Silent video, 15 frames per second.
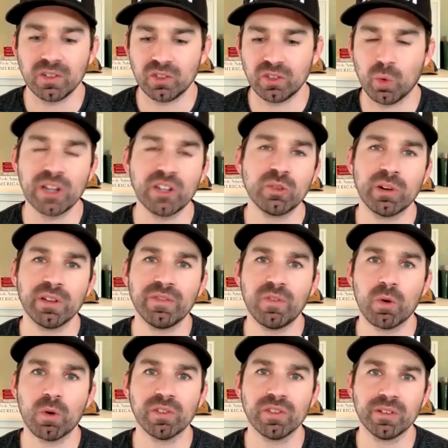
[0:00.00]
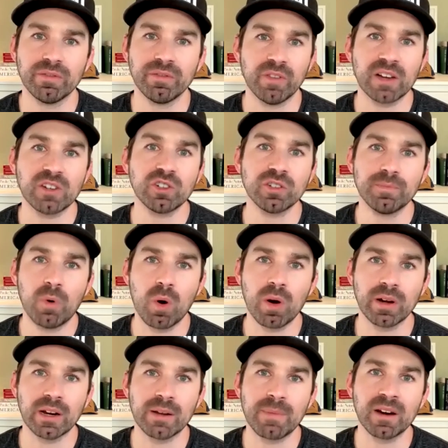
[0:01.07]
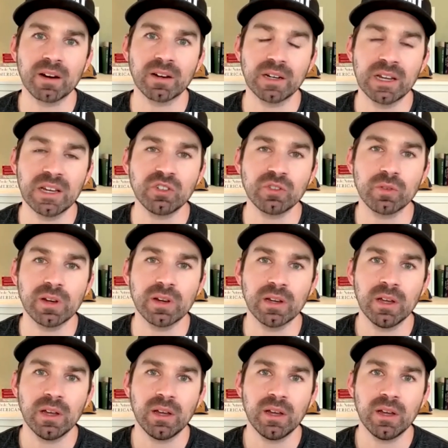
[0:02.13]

2024 is an inflection point in American history